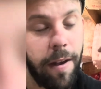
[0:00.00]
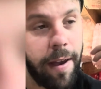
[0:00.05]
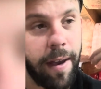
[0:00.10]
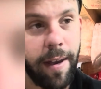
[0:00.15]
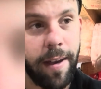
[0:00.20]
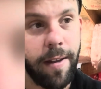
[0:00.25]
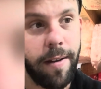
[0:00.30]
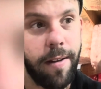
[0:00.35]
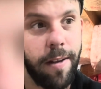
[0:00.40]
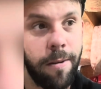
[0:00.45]

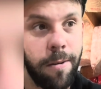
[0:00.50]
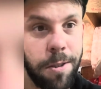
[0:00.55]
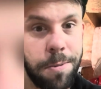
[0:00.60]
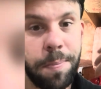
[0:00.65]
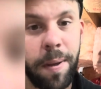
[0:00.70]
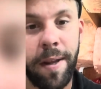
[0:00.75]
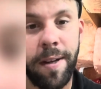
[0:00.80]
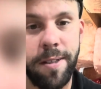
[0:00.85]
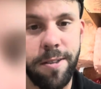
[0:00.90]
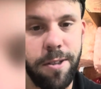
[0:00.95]
and it was
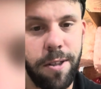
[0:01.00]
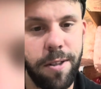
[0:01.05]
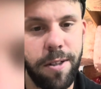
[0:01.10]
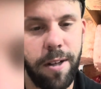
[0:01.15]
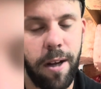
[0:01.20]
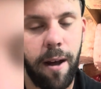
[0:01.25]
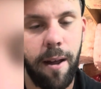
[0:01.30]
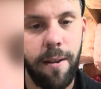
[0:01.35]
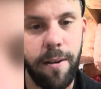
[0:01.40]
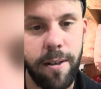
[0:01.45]
pennies on the
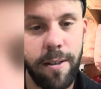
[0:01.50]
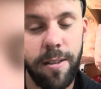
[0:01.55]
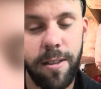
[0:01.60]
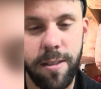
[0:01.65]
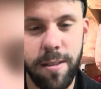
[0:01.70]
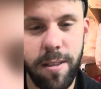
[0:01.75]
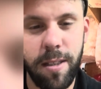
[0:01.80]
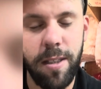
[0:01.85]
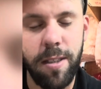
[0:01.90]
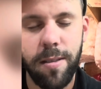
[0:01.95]
dollar. The
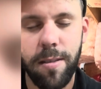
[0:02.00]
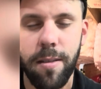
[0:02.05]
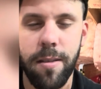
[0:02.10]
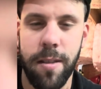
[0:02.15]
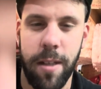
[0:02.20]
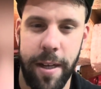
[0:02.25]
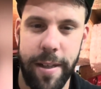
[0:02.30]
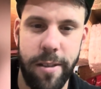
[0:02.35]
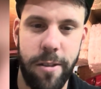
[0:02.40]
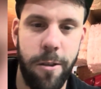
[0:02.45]
seats,
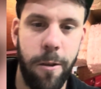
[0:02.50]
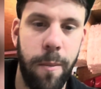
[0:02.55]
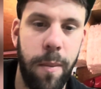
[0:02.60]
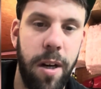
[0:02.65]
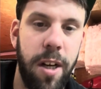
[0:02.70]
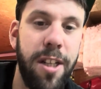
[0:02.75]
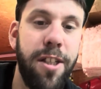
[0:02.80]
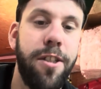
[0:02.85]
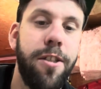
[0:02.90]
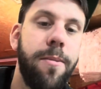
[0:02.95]
not so
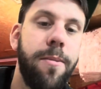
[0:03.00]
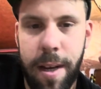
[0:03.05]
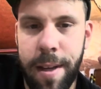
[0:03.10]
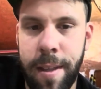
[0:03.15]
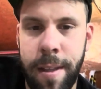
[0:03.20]
much.